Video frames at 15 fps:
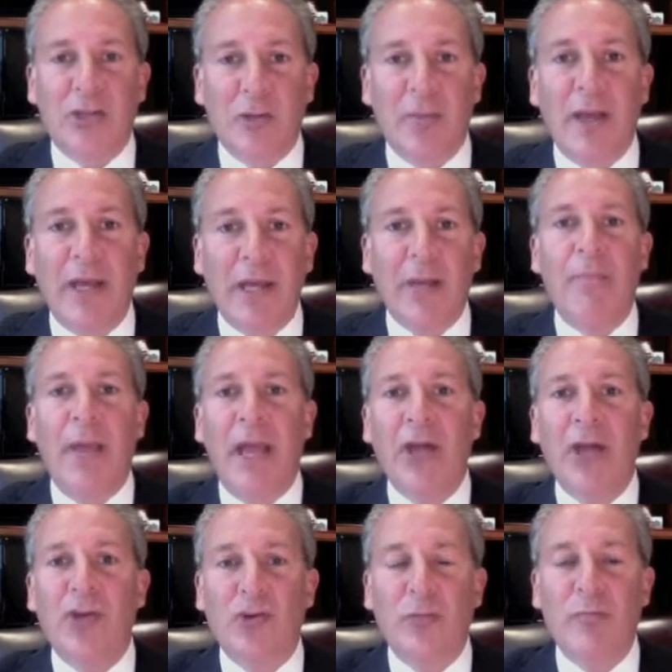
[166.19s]
They're making a
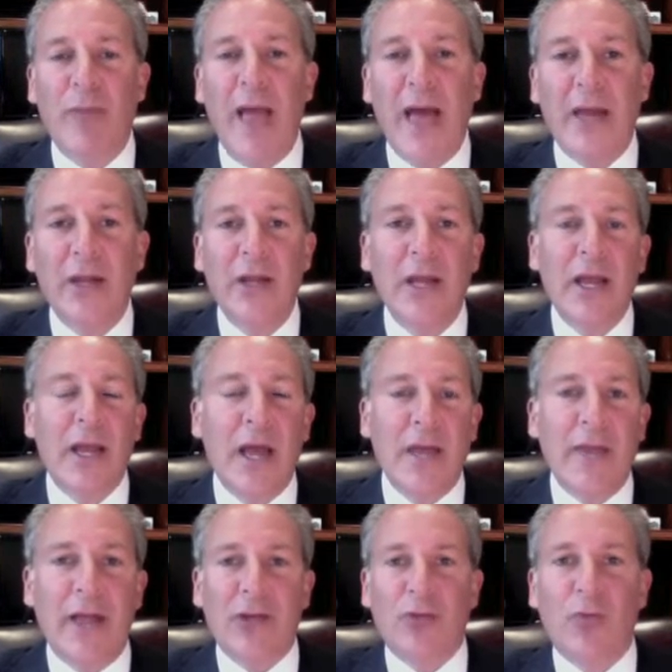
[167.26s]
major bet,
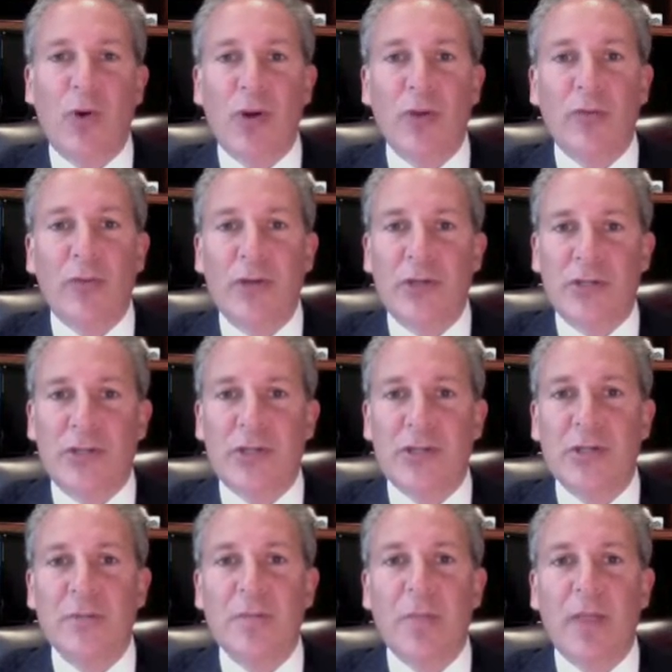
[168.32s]
and that's one of the reasons